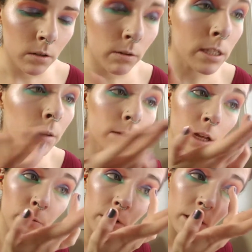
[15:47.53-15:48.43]
Once I'm
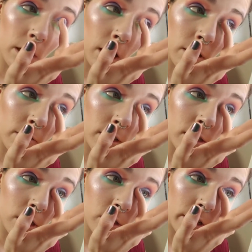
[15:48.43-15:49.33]
done with all of this,
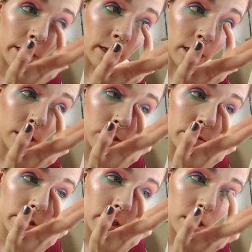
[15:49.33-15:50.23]
I'll try and get it
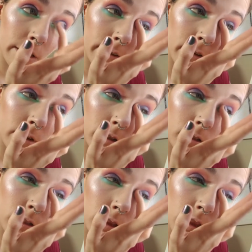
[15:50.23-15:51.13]
to a clearer
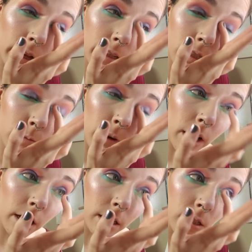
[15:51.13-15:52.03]
light
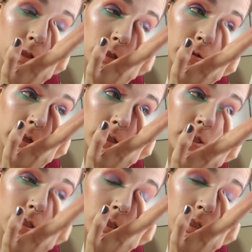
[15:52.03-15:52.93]
spot so you guys
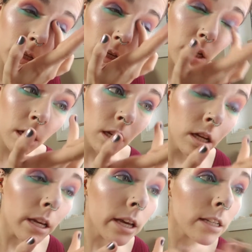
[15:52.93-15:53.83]
can see
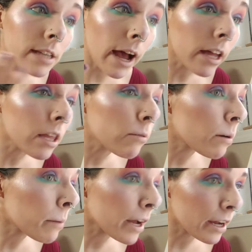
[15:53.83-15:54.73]
exactly
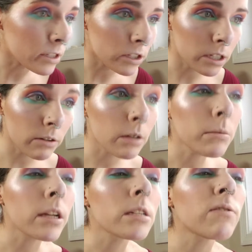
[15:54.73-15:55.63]
what my eyes are doing,
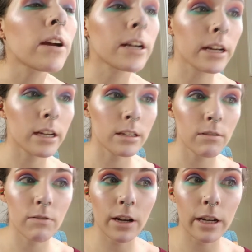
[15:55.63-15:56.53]
but it's very,
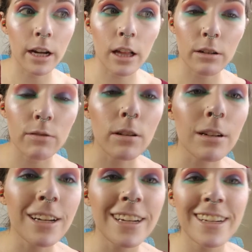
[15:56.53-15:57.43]
very colorful.
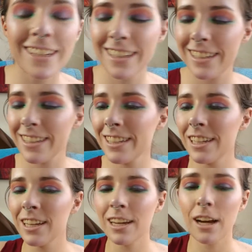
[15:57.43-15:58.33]

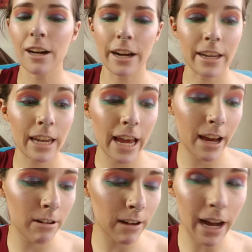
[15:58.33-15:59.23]
Alright,
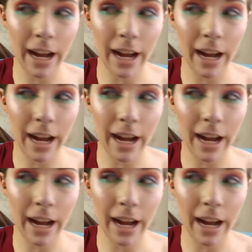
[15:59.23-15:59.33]
now